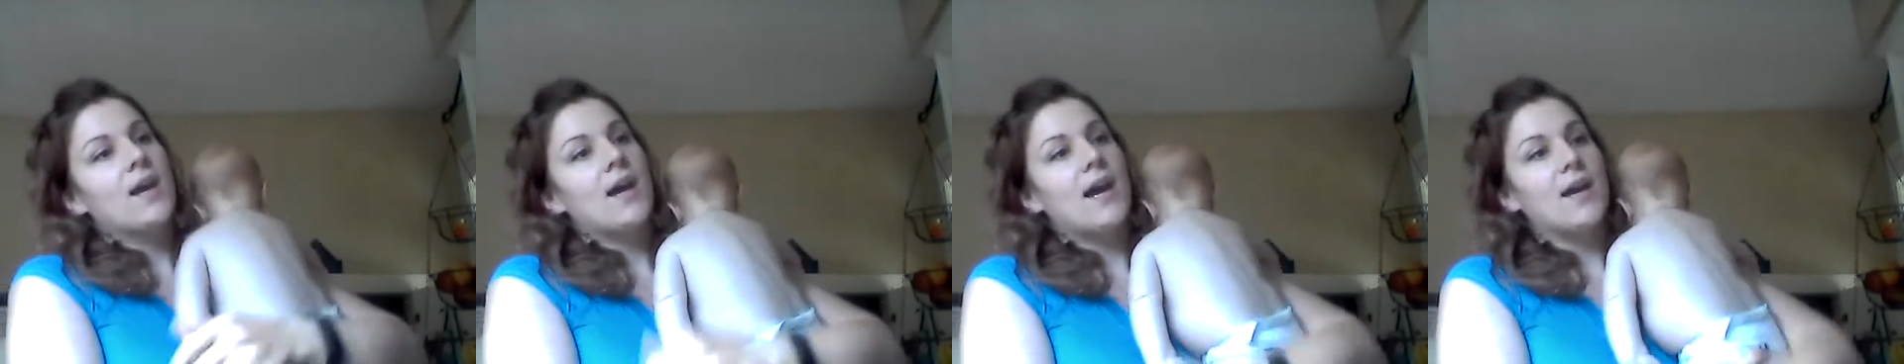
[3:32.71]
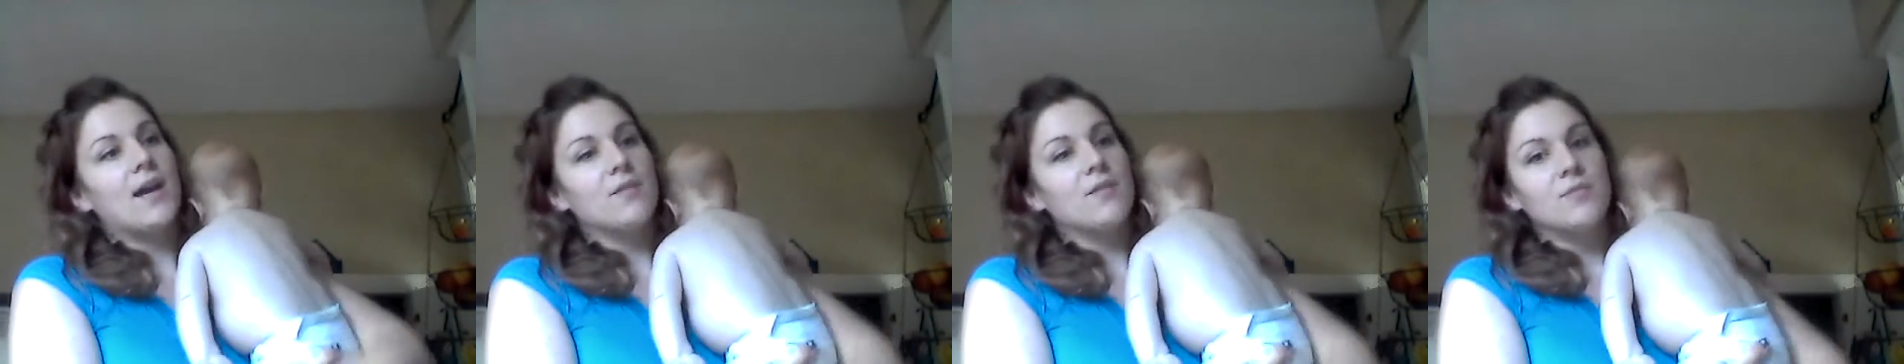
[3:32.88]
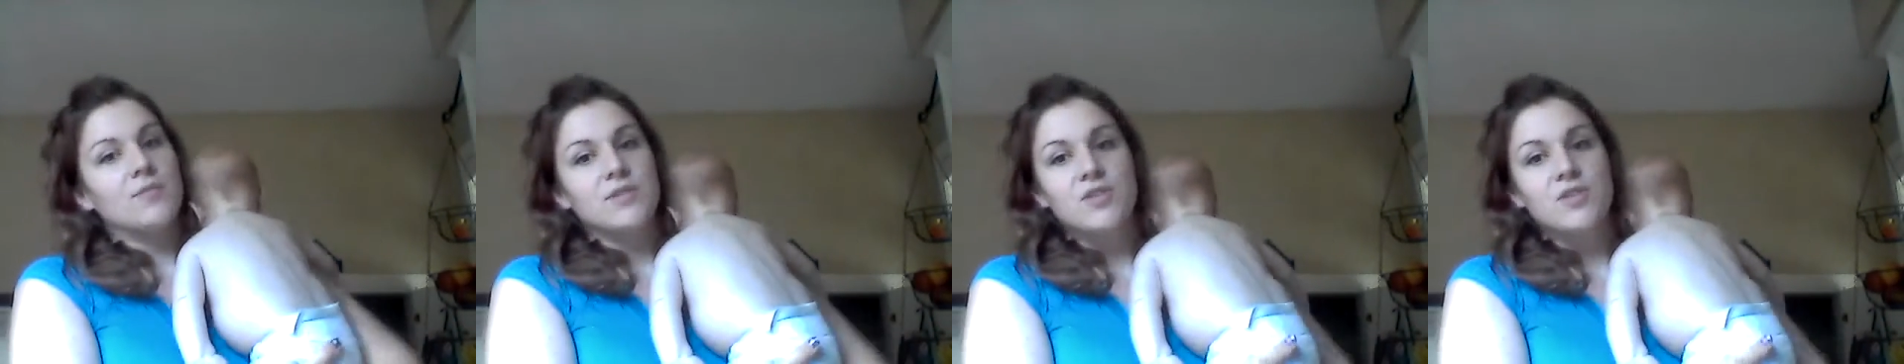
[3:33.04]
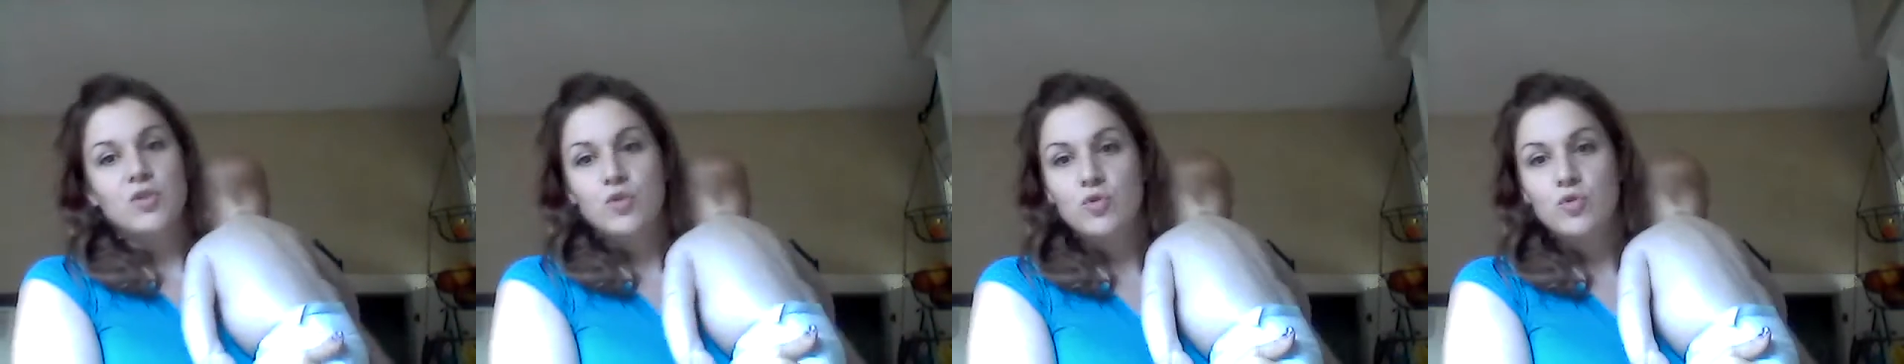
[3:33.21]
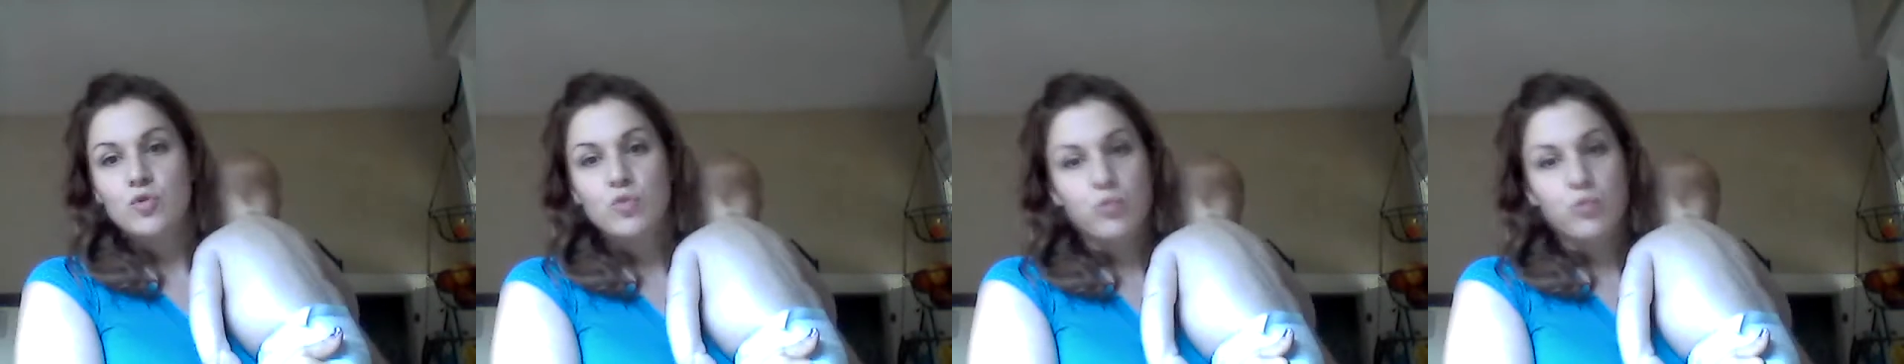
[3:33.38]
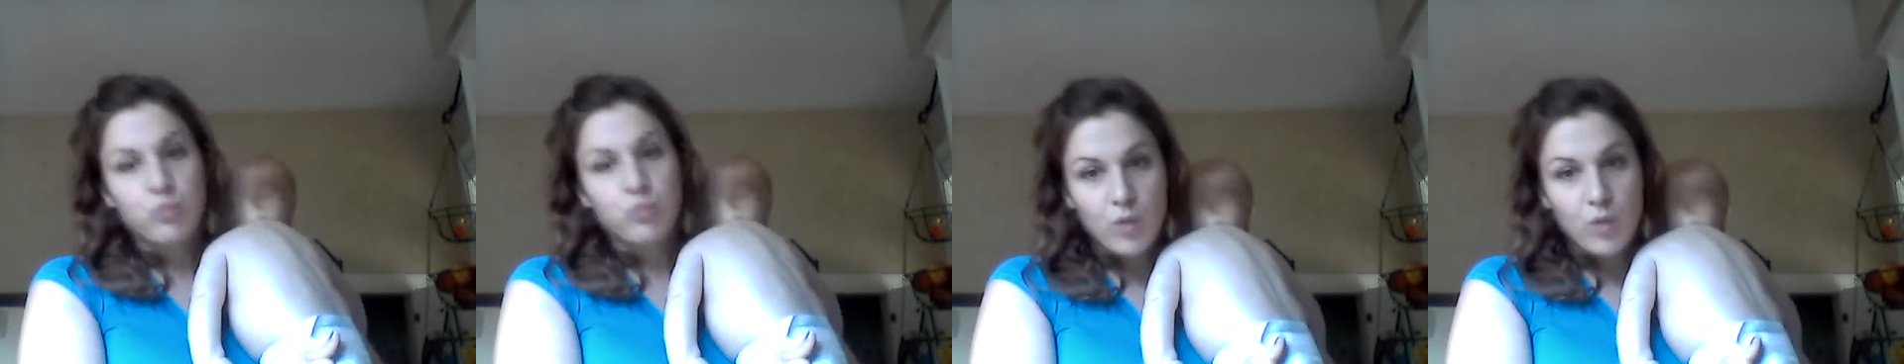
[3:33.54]
I was
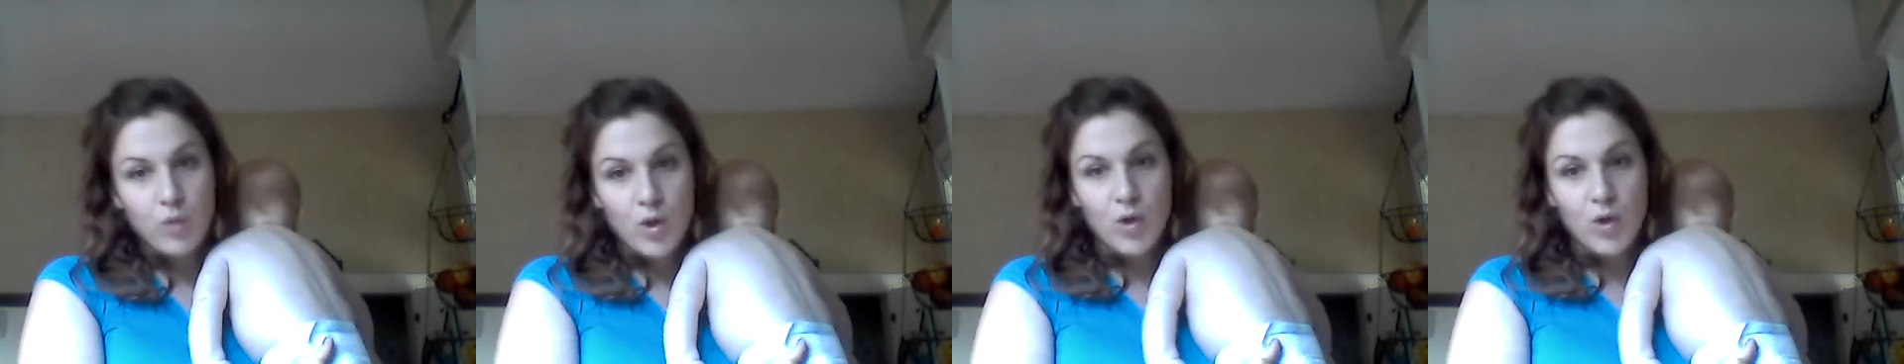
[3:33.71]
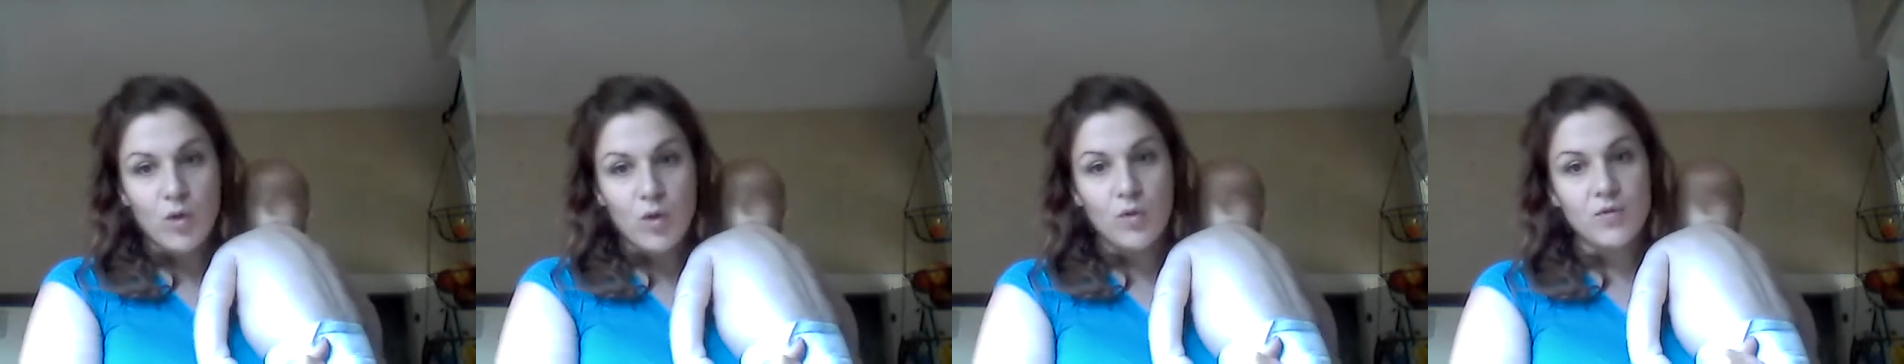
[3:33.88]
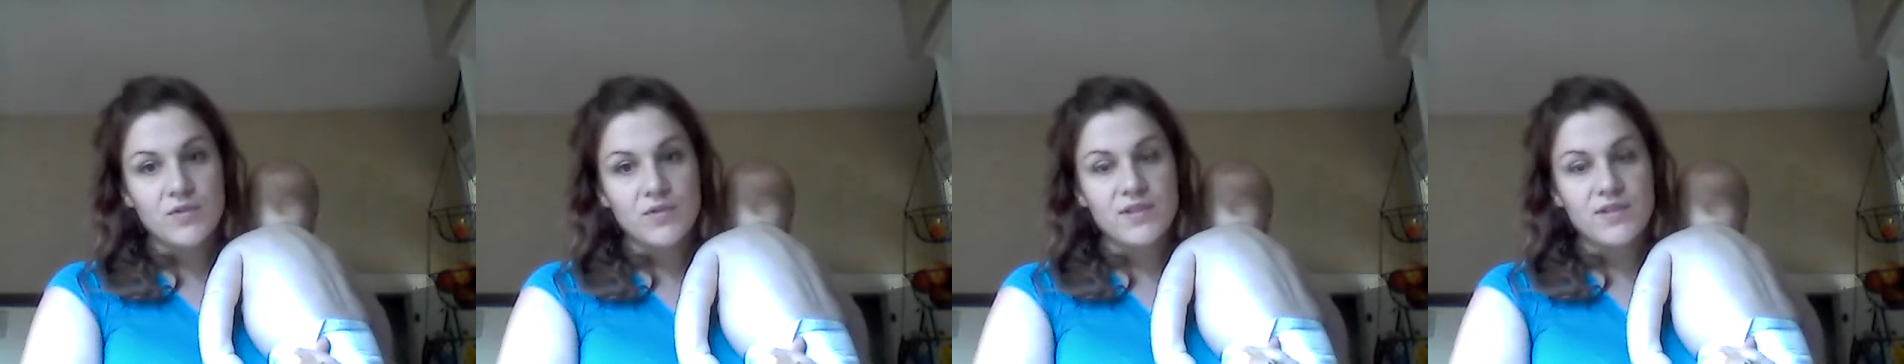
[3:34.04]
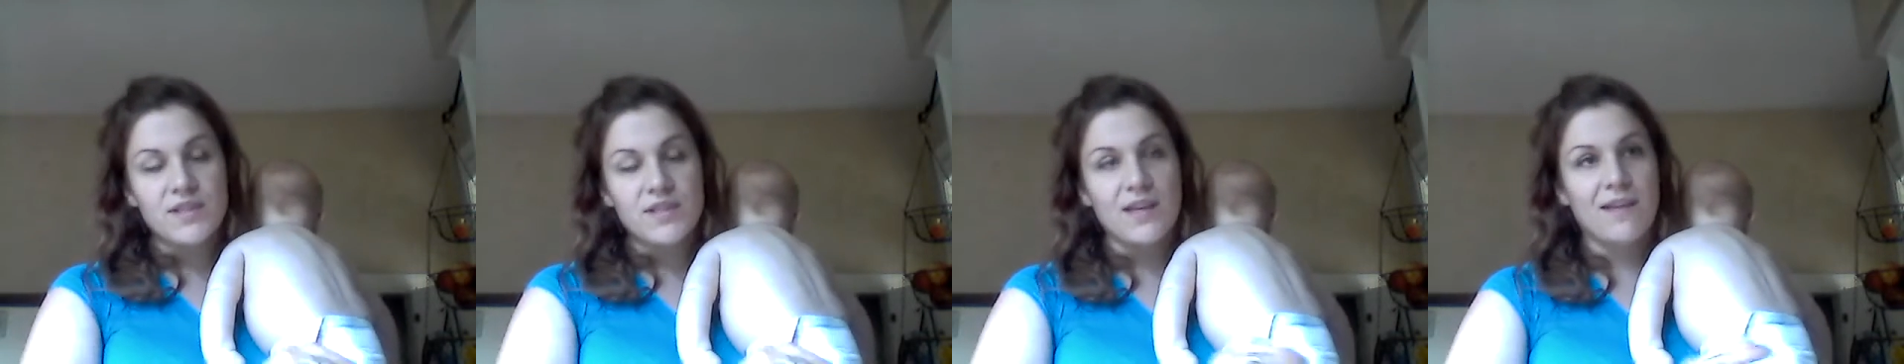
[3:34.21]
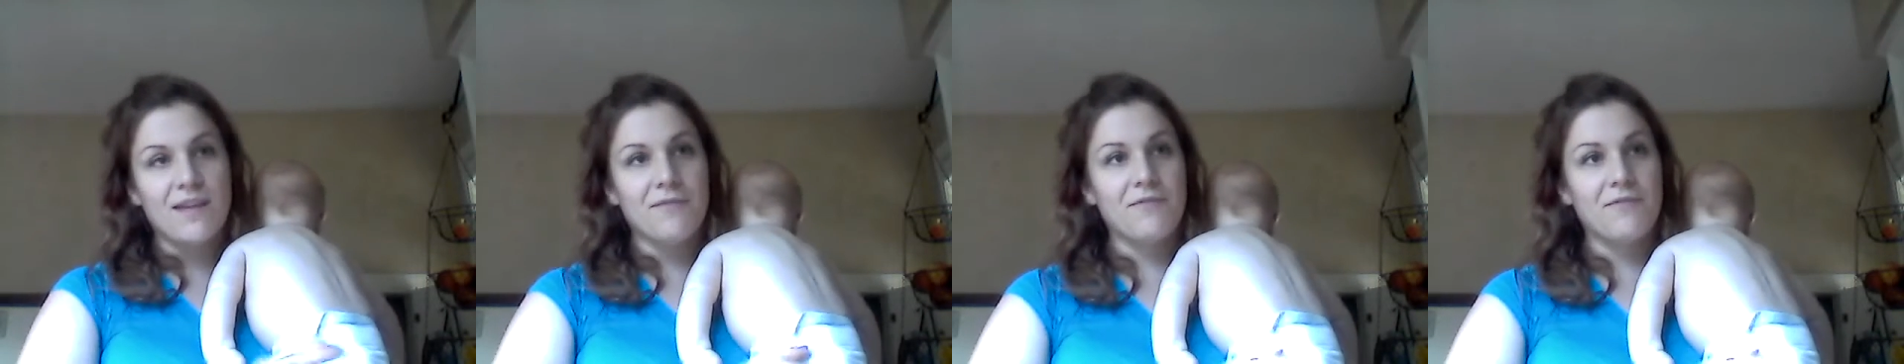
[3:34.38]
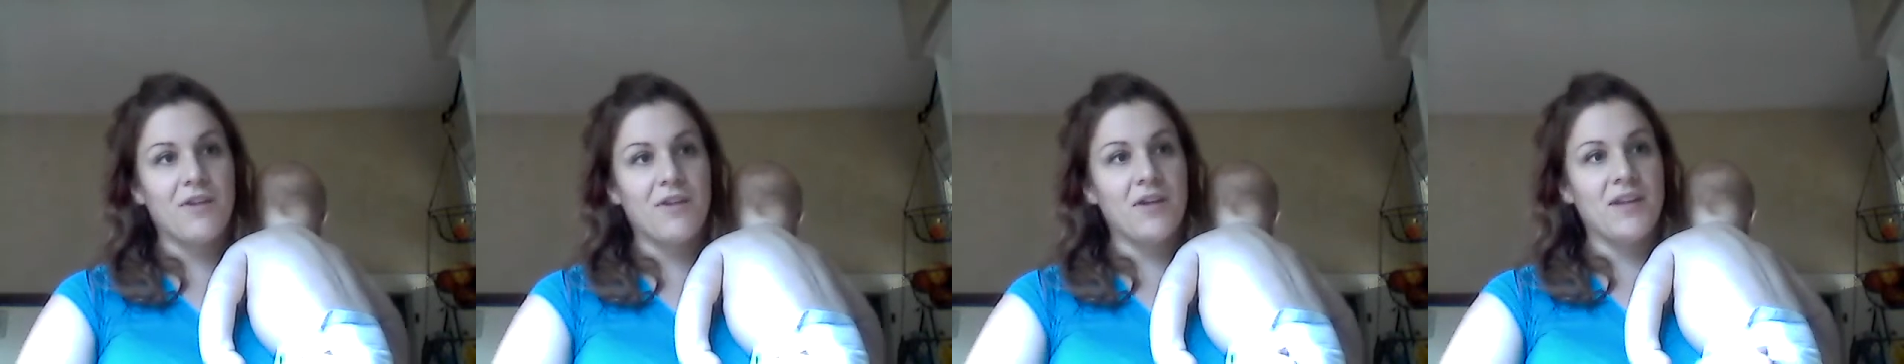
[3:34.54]
gross. I
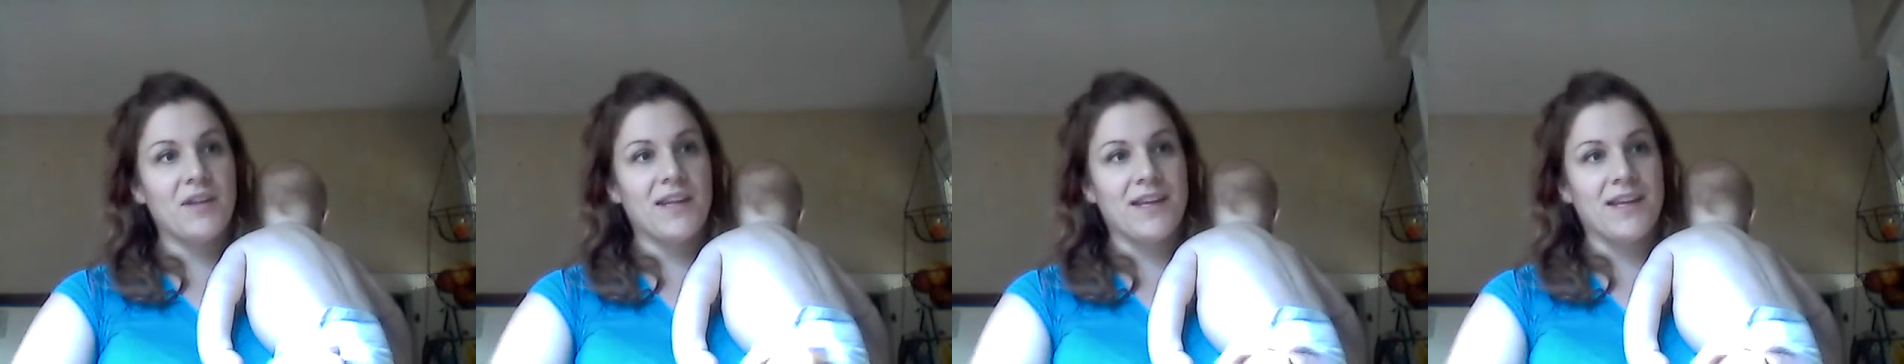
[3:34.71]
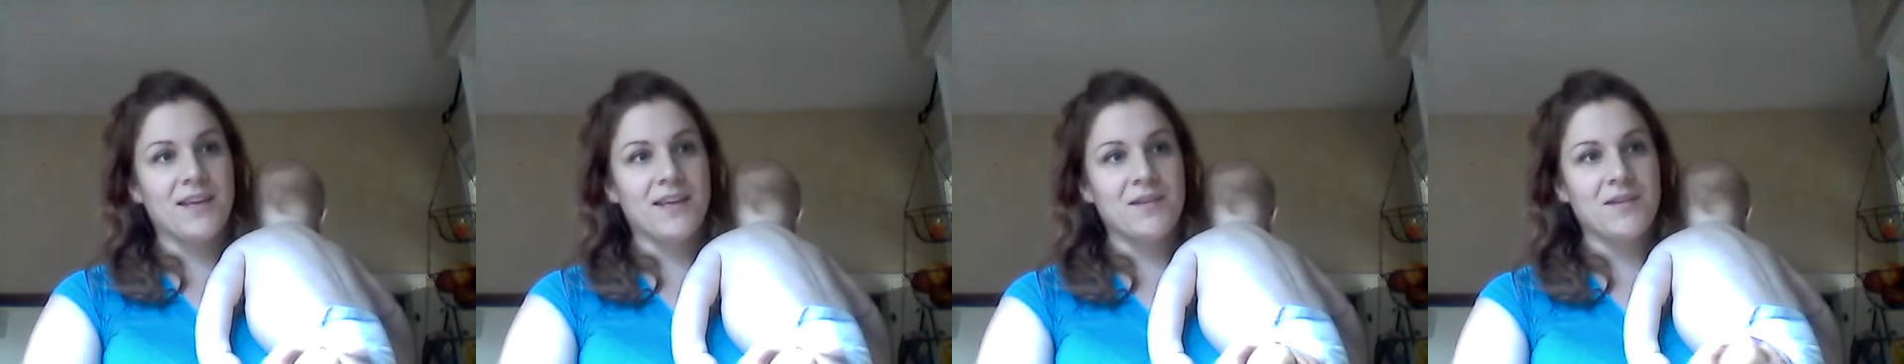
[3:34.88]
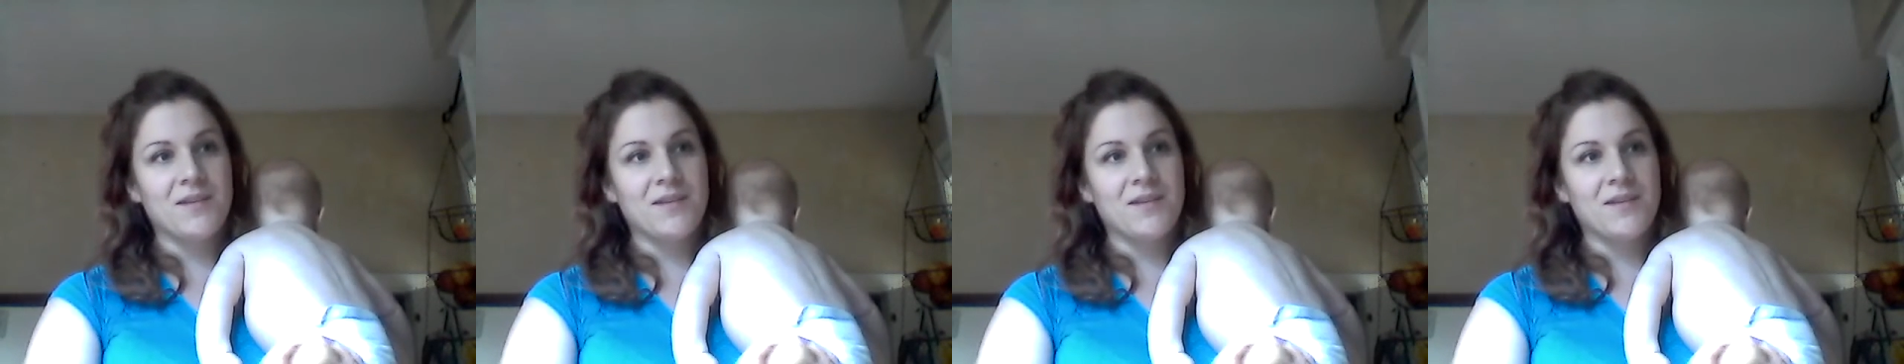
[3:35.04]
felt like